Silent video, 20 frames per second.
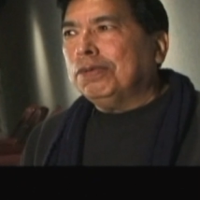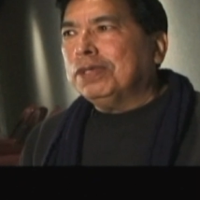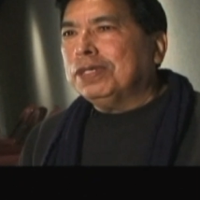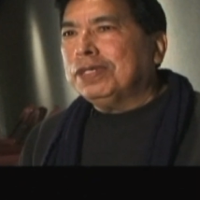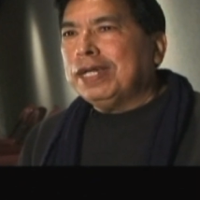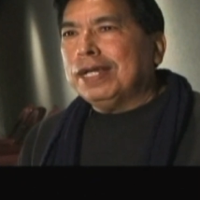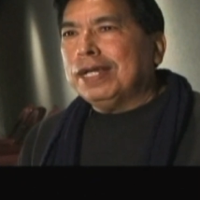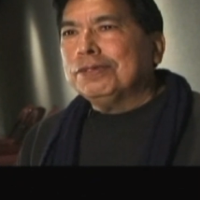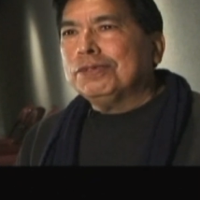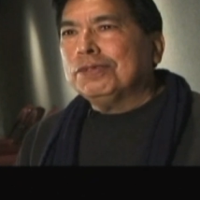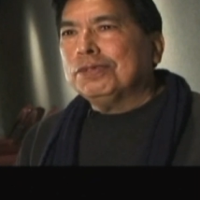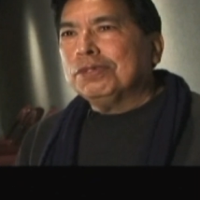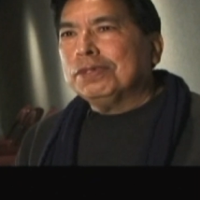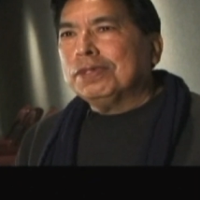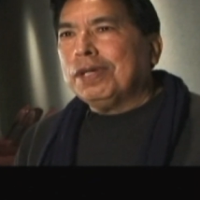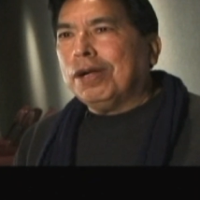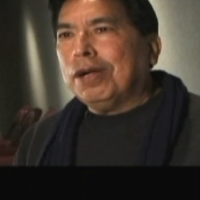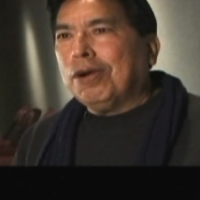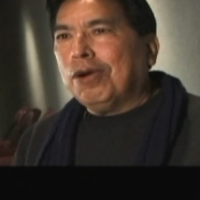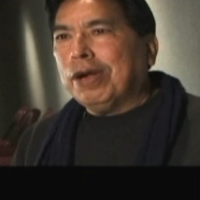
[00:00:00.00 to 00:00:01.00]
the
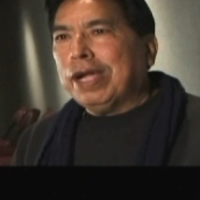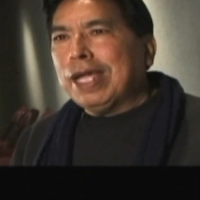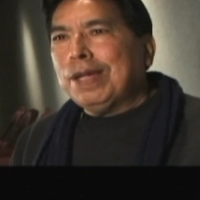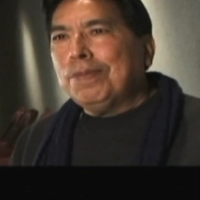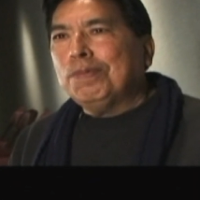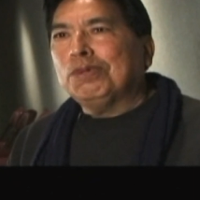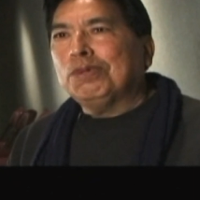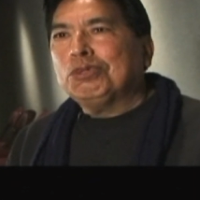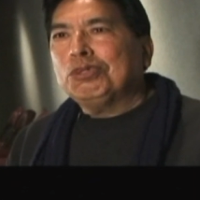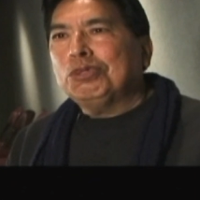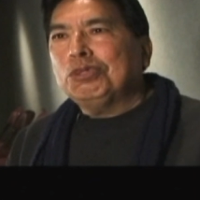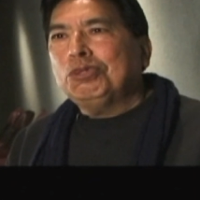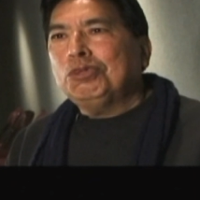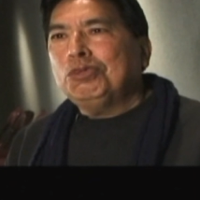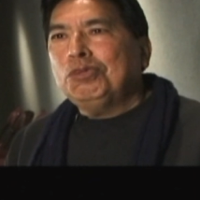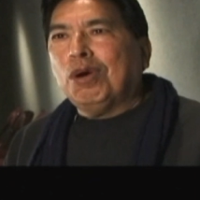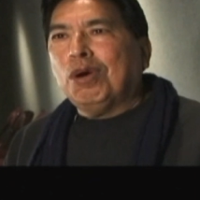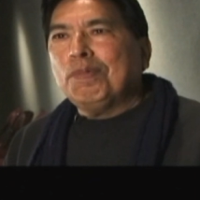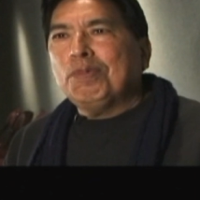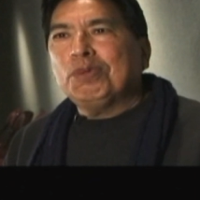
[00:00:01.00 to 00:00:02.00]
dancers are able to
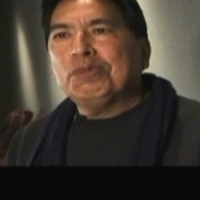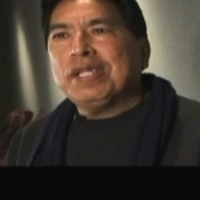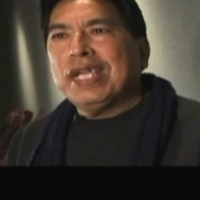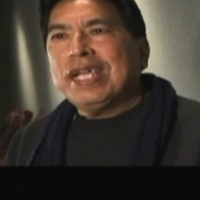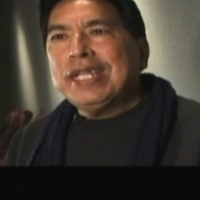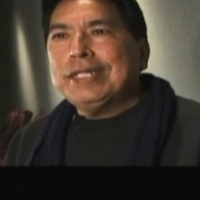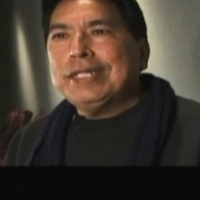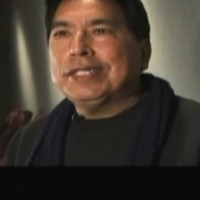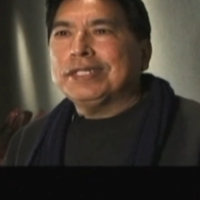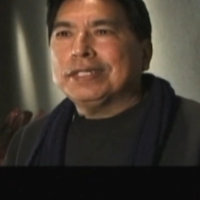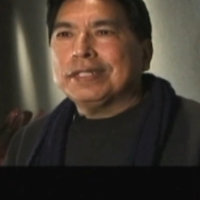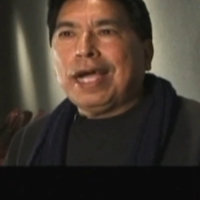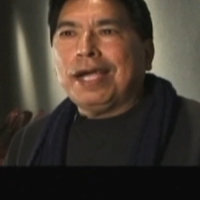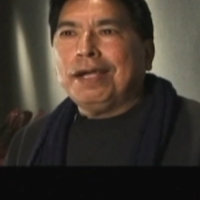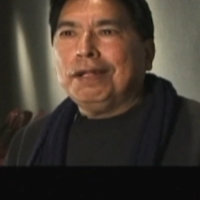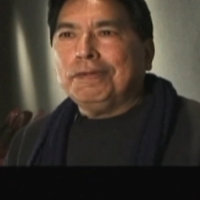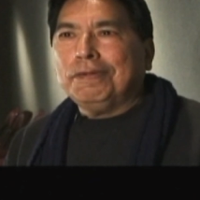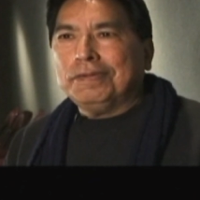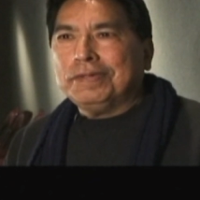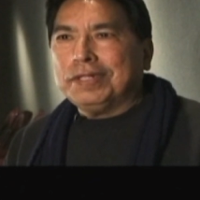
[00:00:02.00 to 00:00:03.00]
do almost any
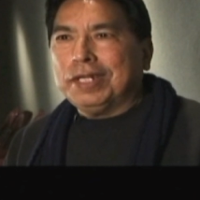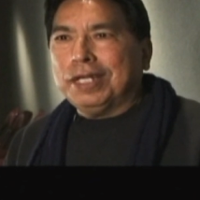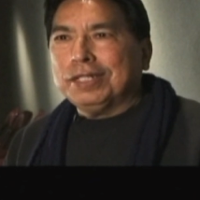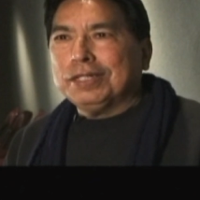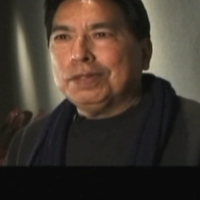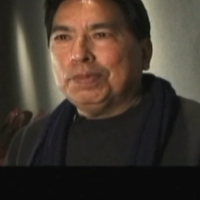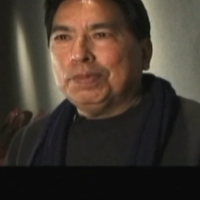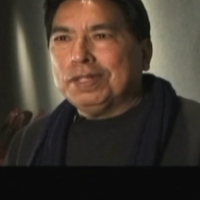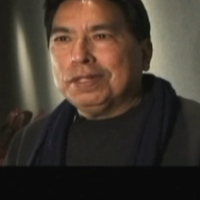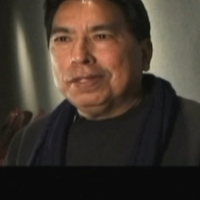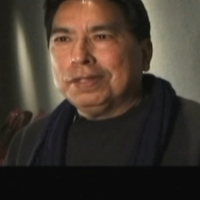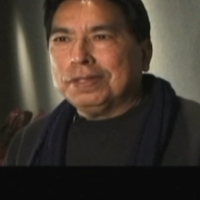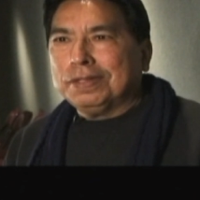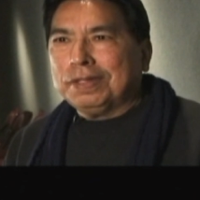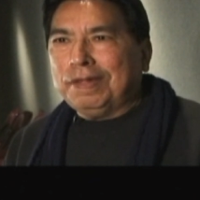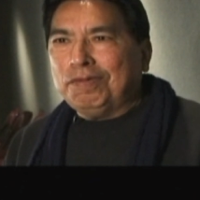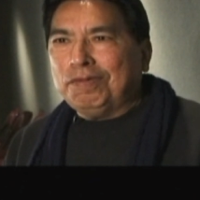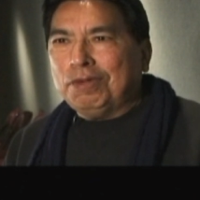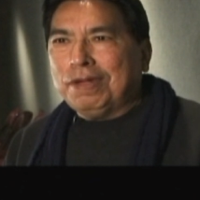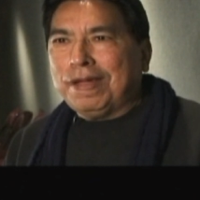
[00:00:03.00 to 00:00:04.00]
style of dance, because
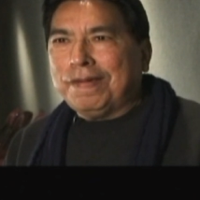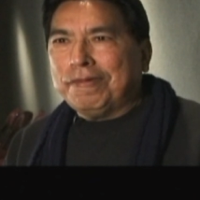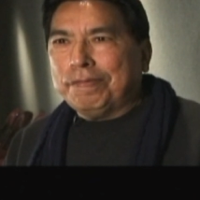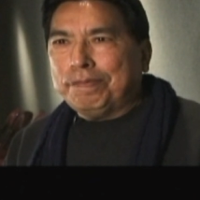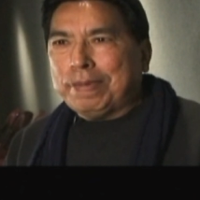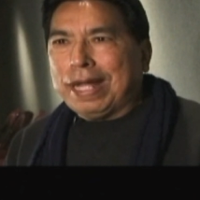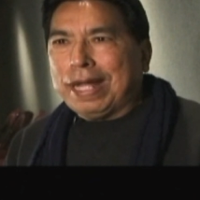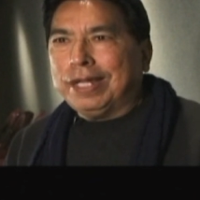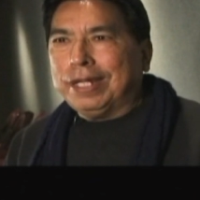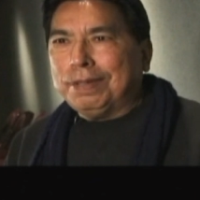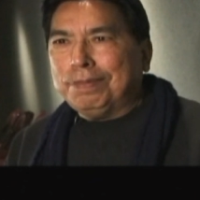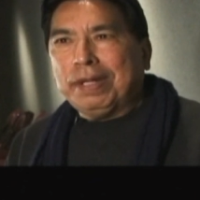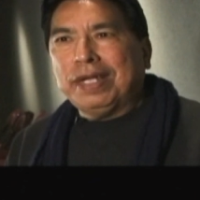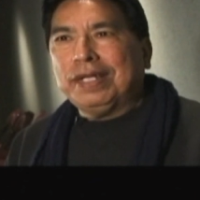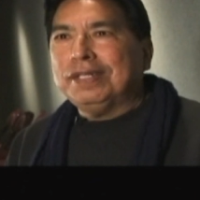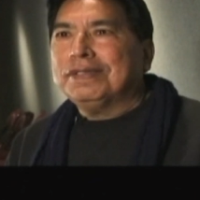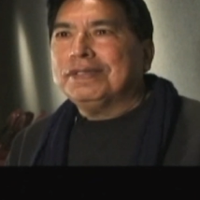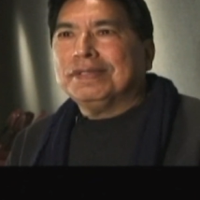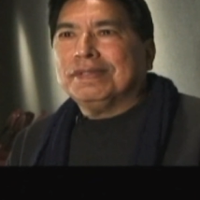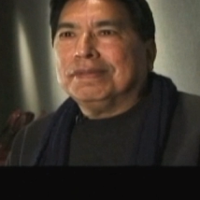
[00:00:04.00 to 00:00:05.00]
if you have a ballet
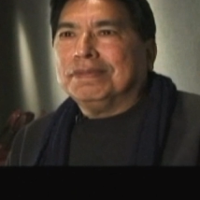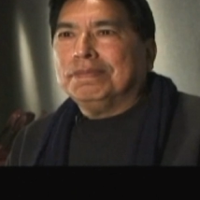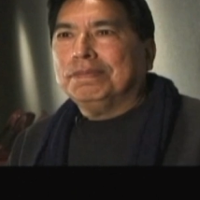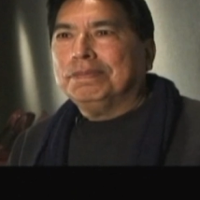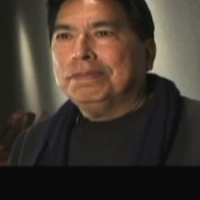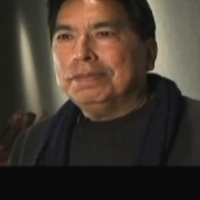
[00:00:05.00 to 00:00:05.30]
base,